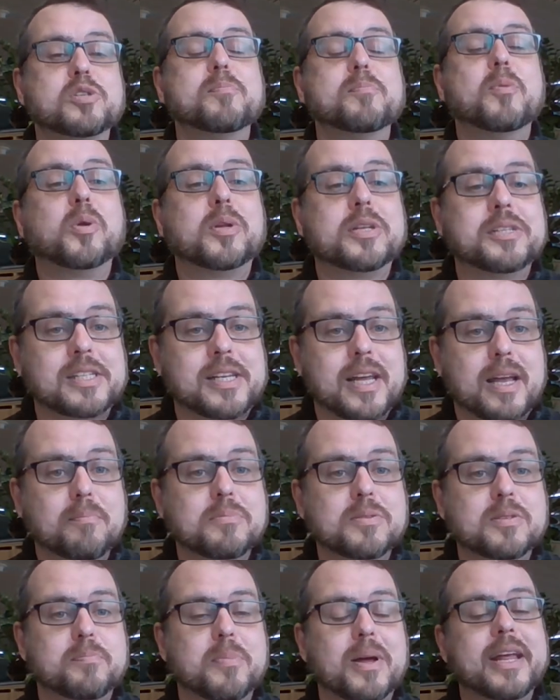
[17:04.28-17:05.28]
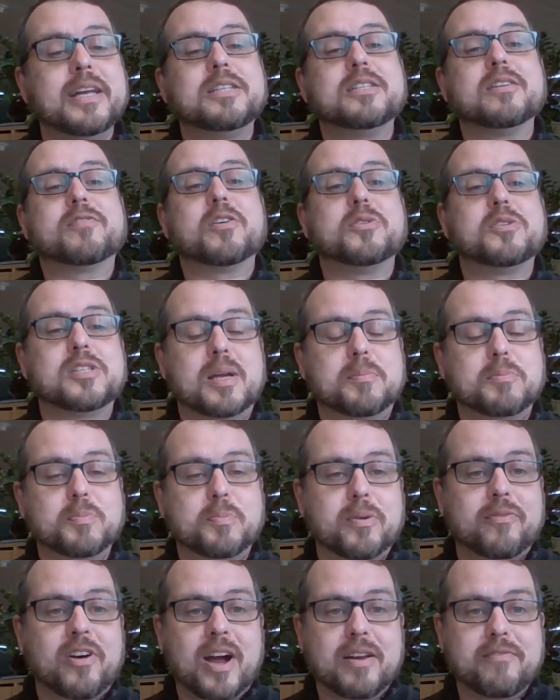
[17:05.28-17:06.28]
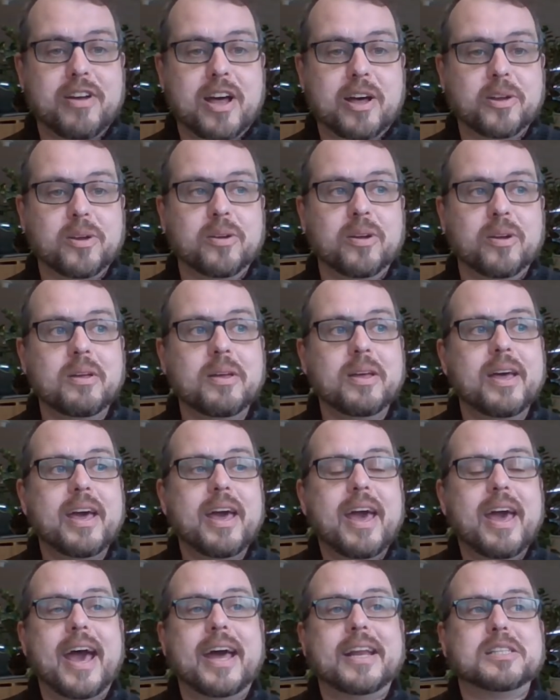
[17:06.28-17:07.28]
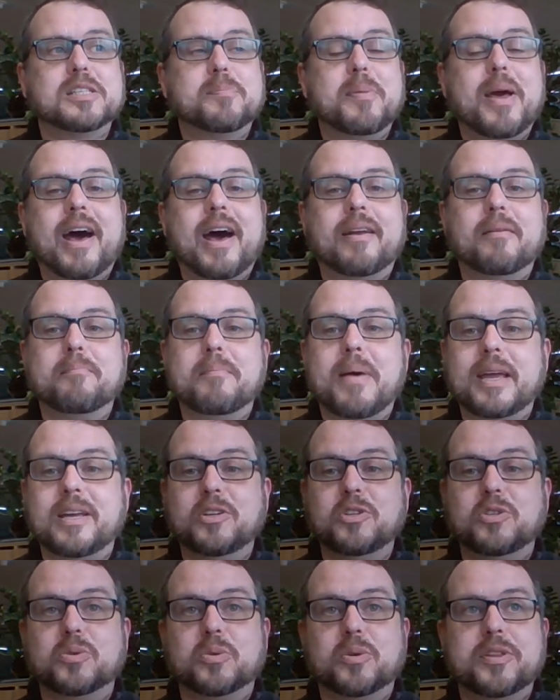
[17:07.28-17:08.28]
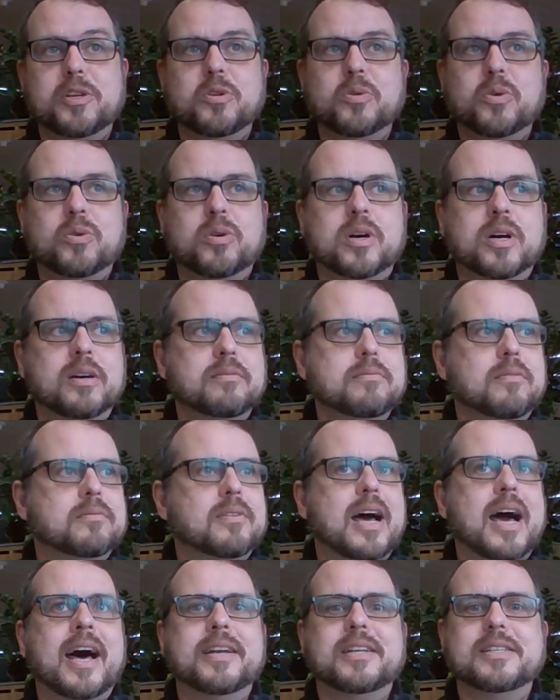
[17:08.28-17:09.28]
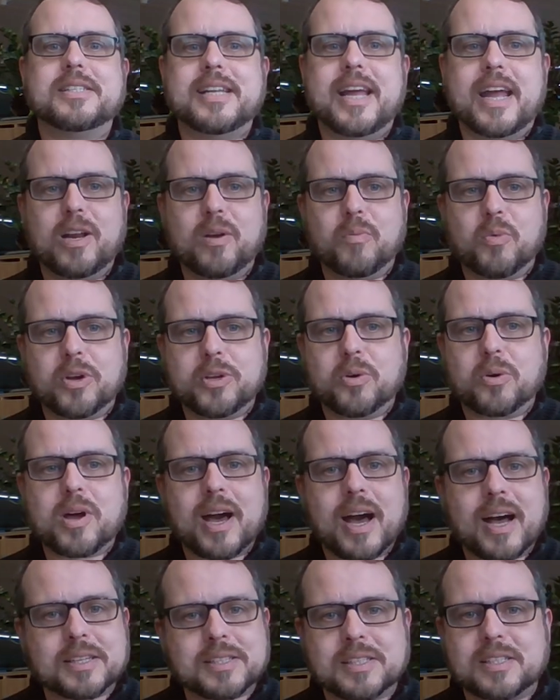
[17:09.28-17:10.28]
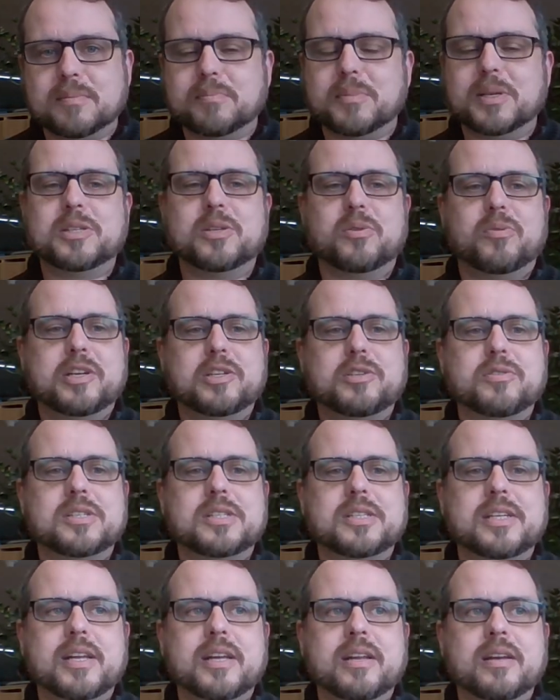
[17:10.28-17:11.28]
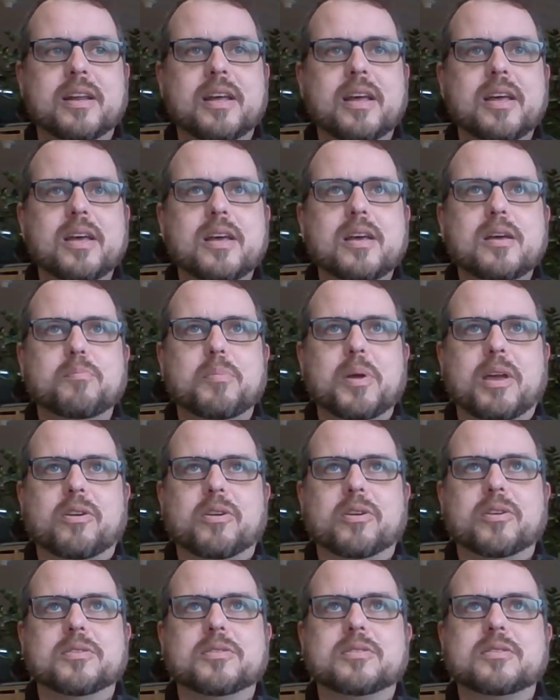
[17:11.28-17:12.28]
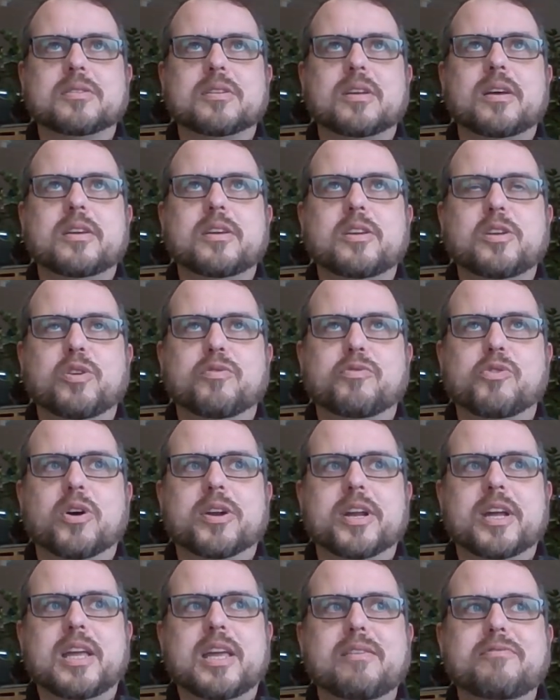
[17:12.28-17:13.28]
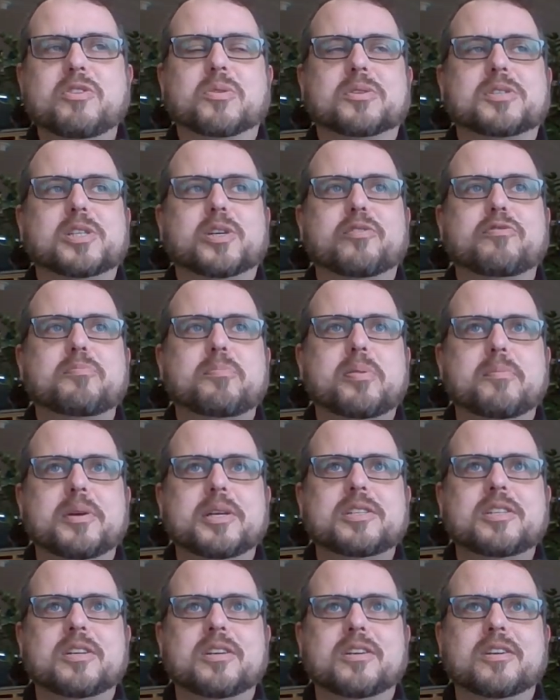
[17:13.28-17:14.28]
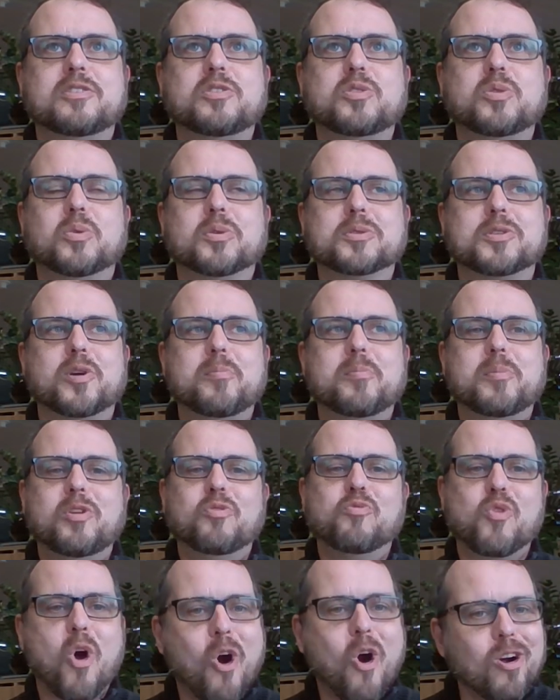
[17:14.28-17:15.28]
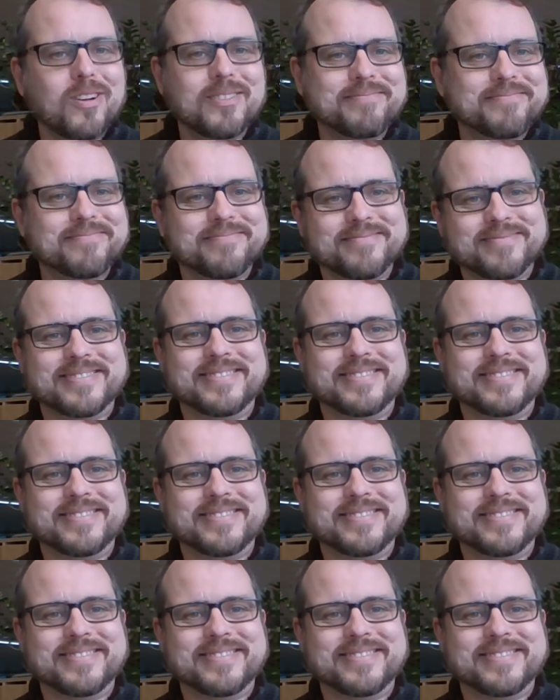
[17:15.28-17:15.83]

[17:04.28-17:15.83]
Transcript: smaller steps, but each of those steps provide value. And it's about making sure that you're understanding what your customers are interested in because you've got to give yourself permission to also be wrong